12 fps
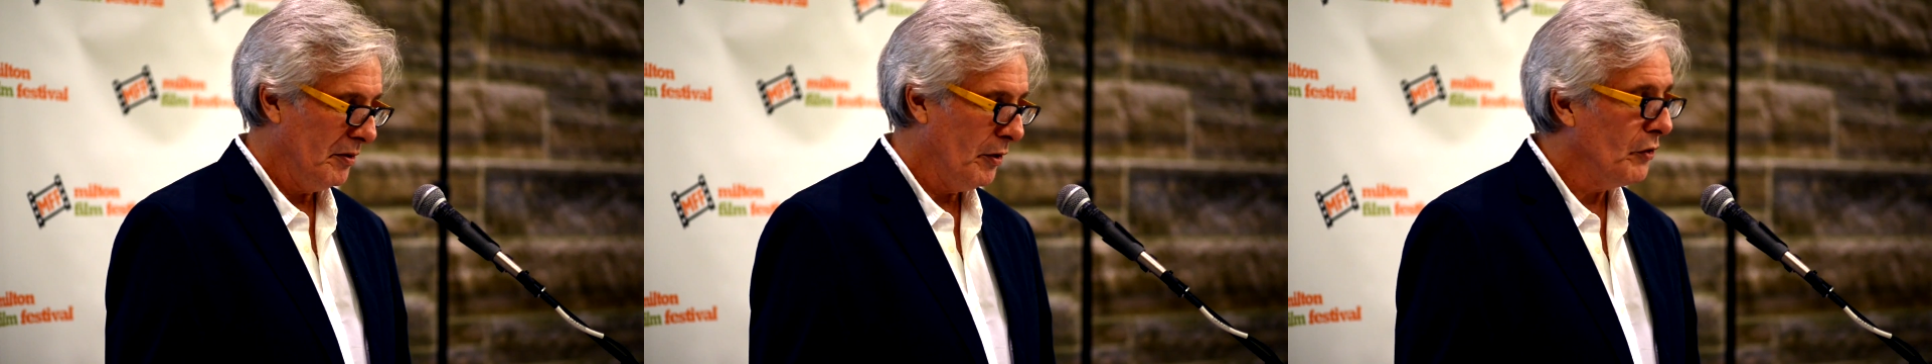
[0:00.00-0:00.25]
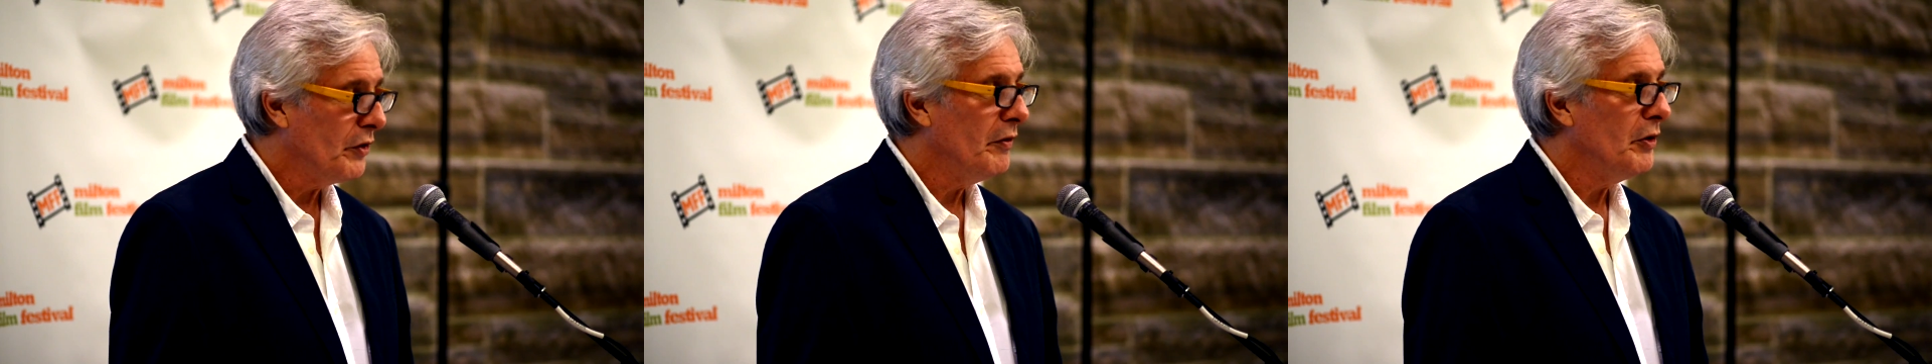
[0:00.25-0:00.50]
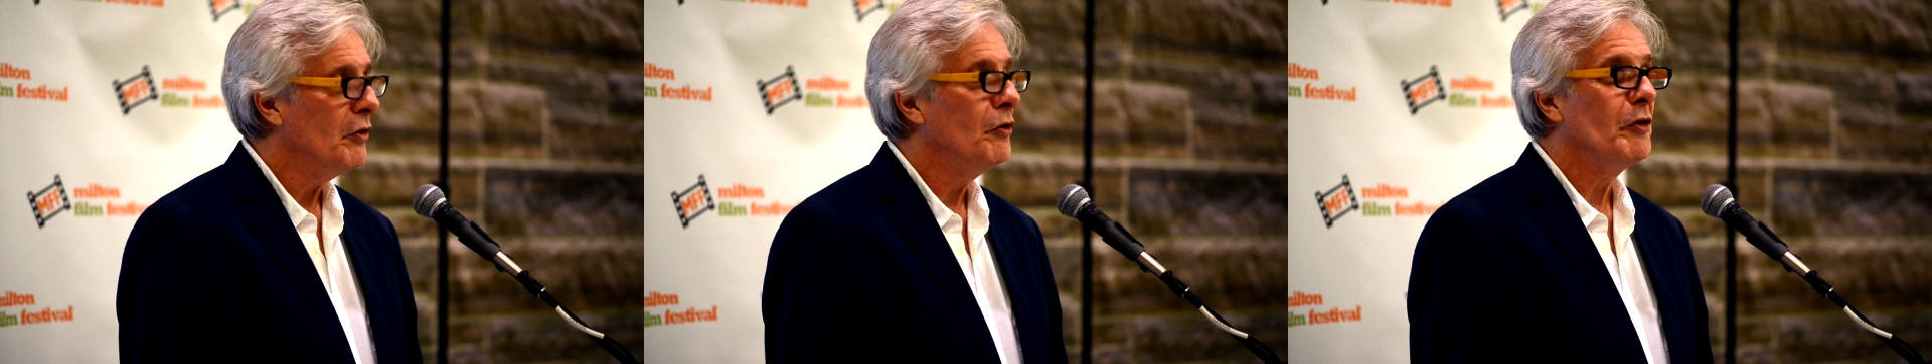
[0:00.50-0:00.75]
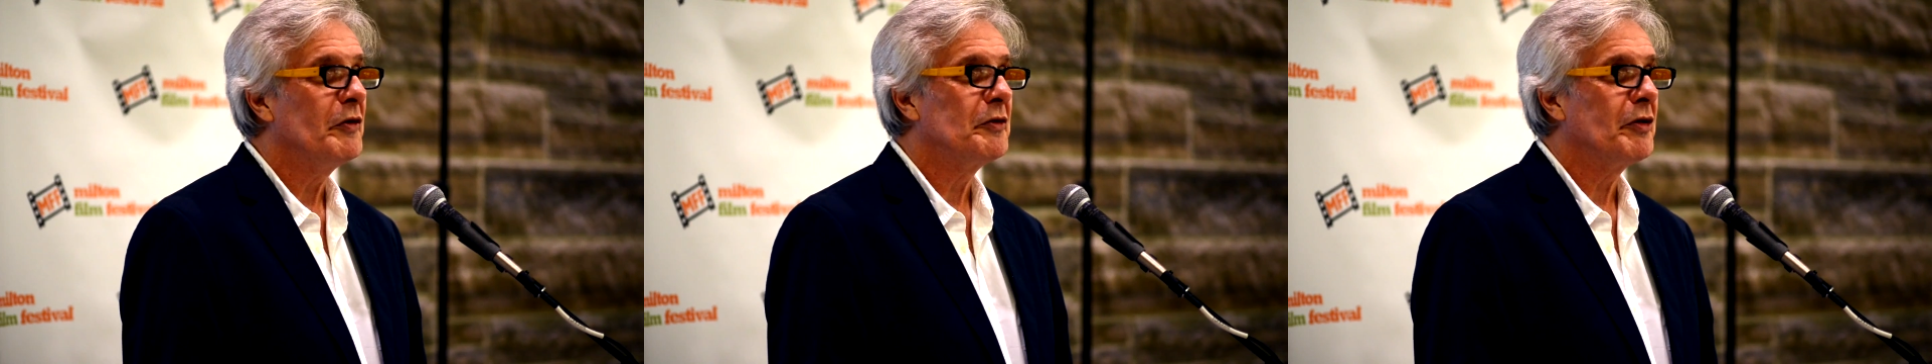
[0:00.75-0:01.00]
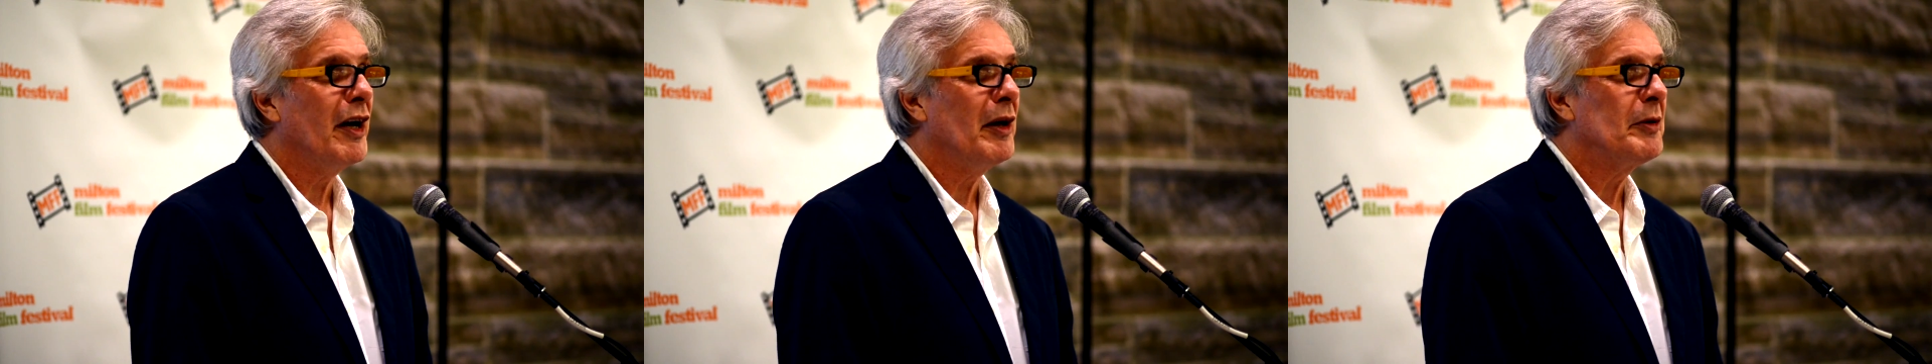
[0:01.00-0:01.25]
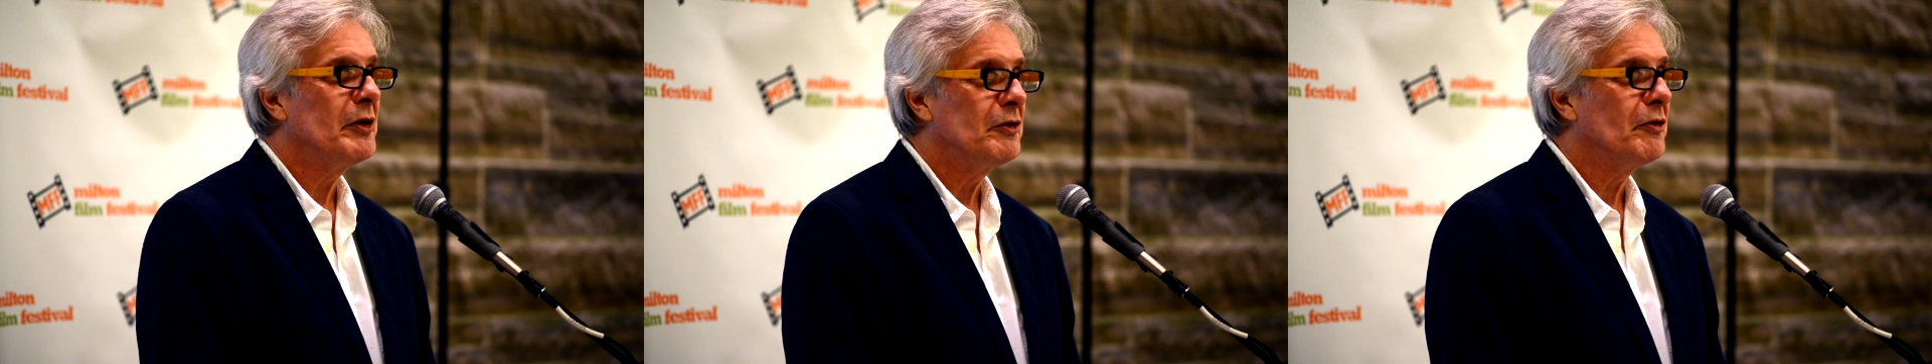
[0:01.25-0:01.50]
those of you who have
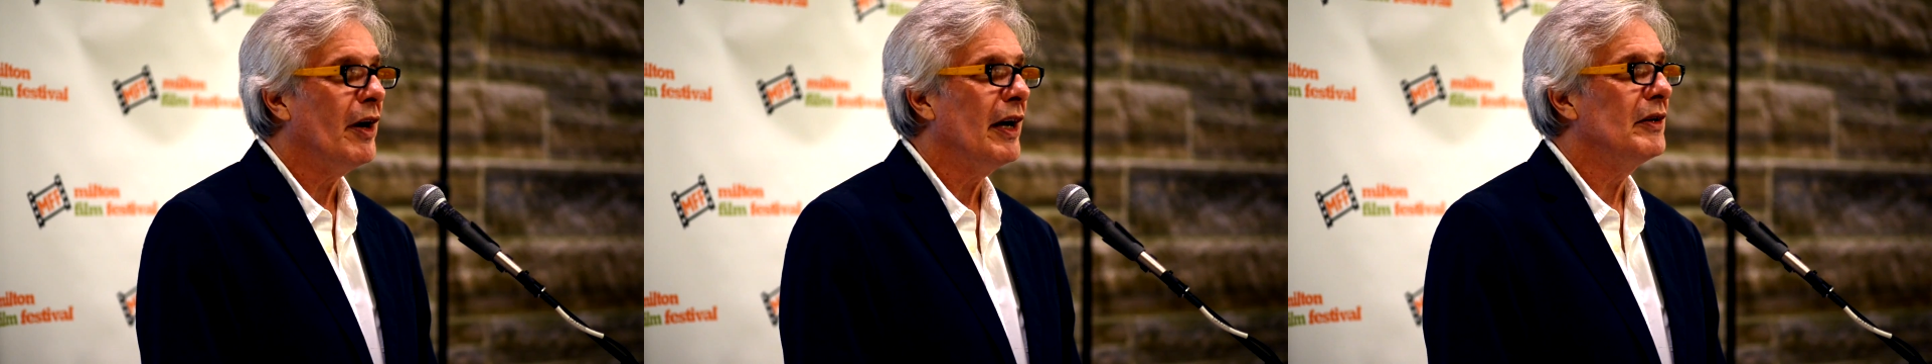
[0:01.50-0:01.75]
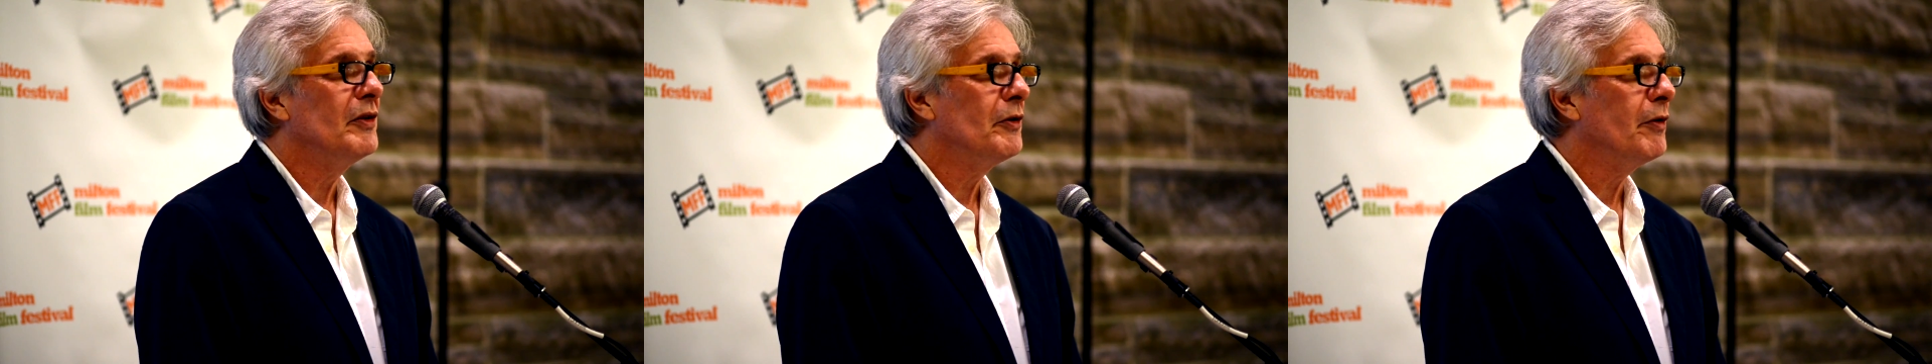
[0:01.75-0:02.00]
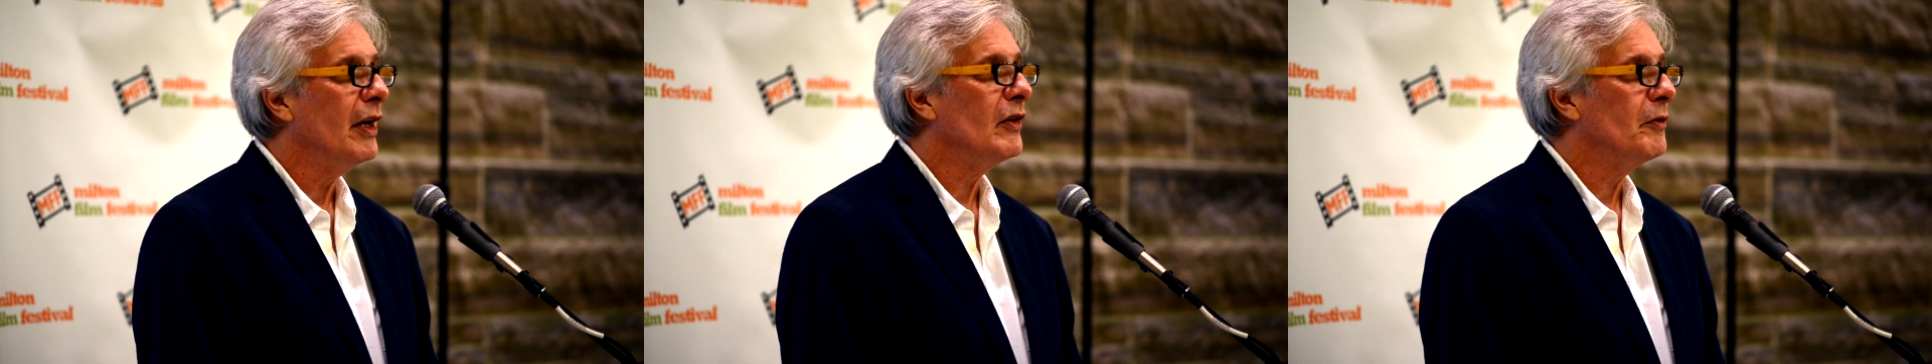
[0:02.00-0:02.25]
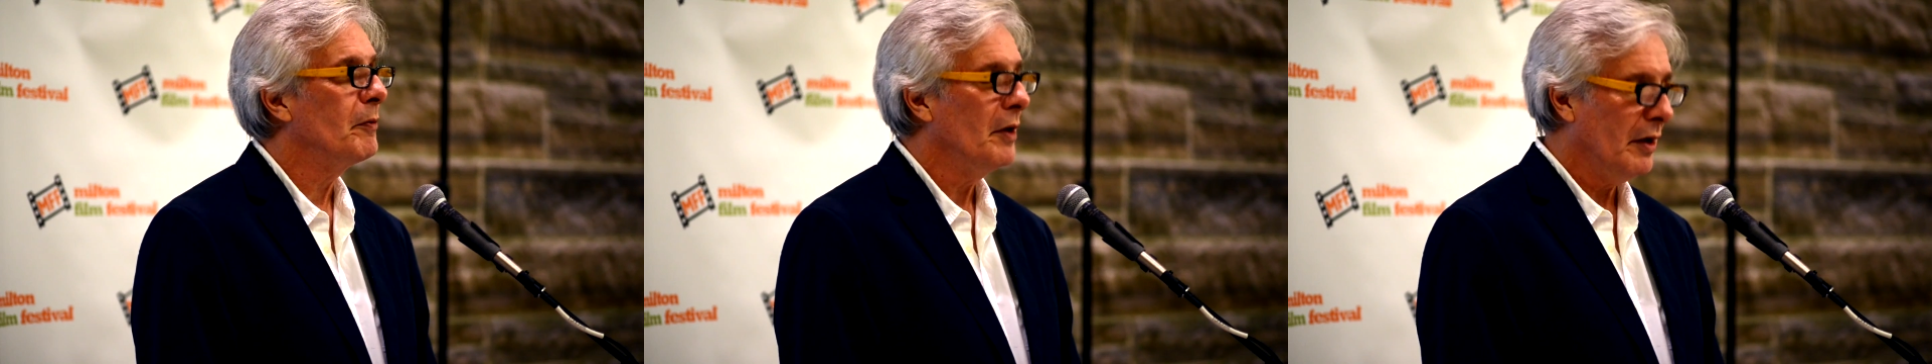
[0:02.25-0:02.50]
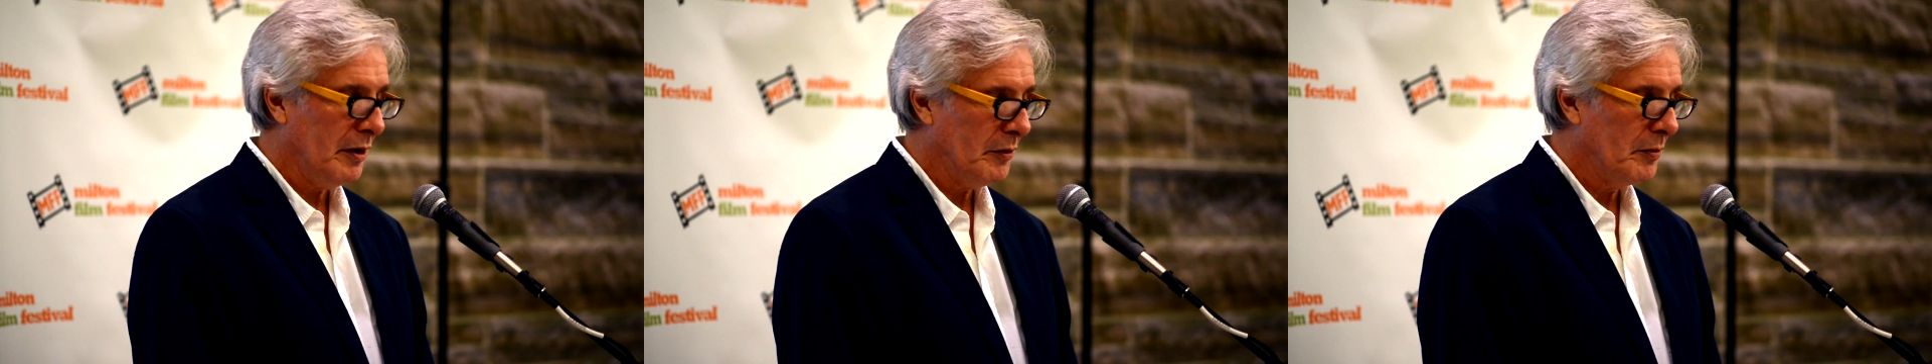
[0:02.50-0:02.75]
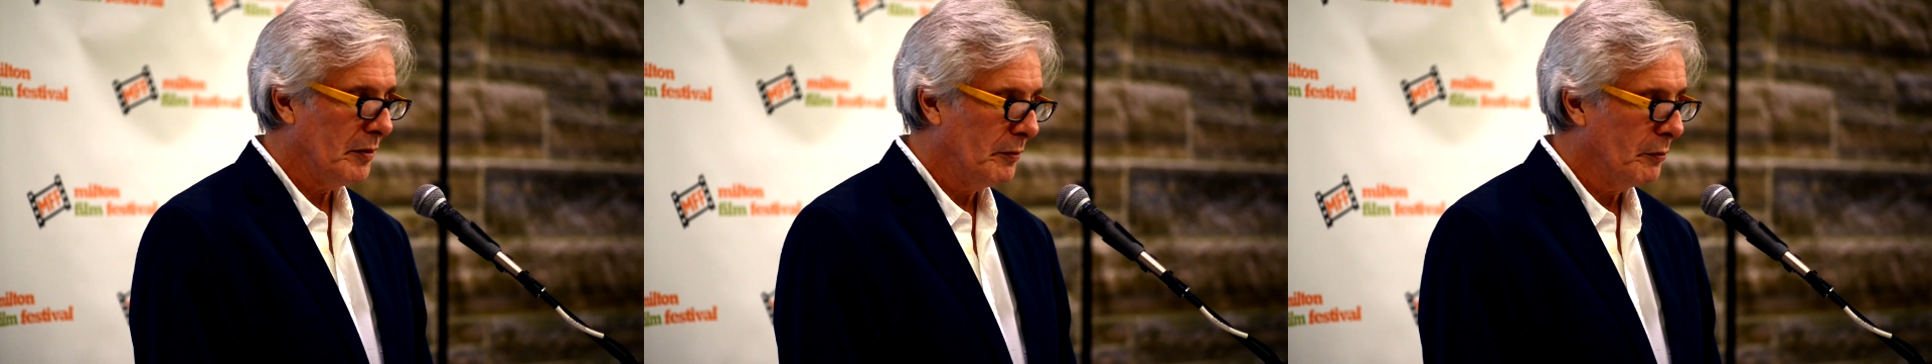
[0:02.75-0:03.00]
tried to
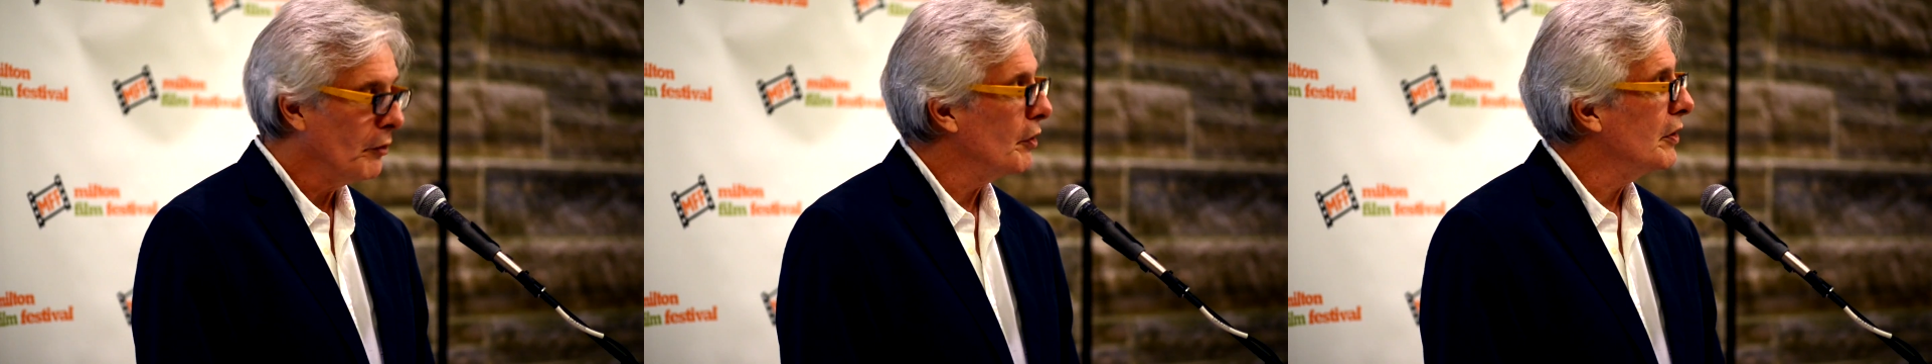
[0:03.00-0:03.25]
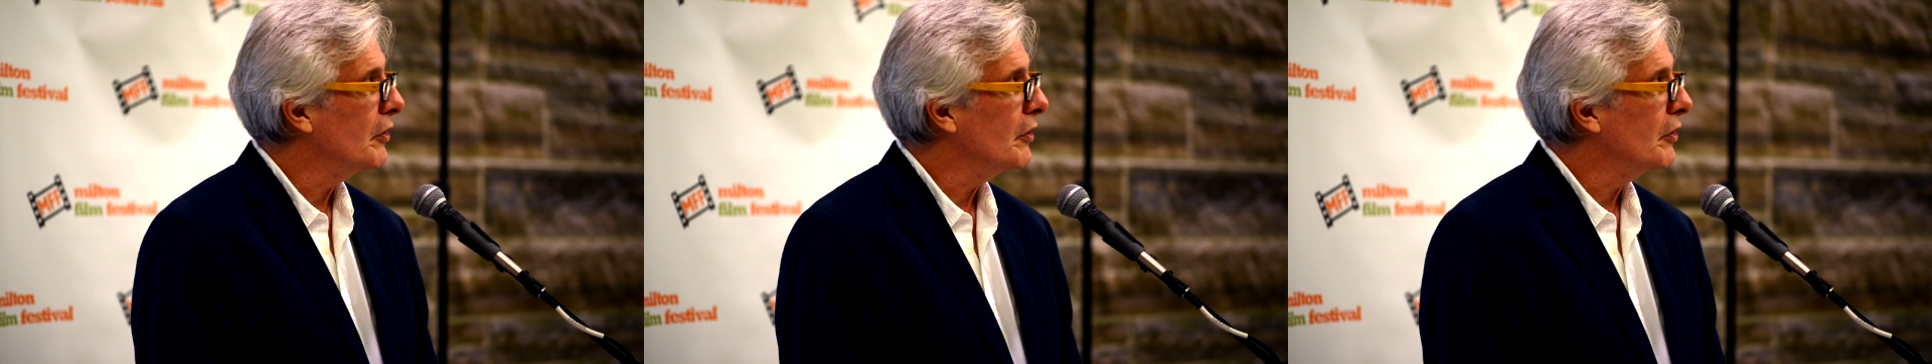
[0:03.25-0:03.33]
transport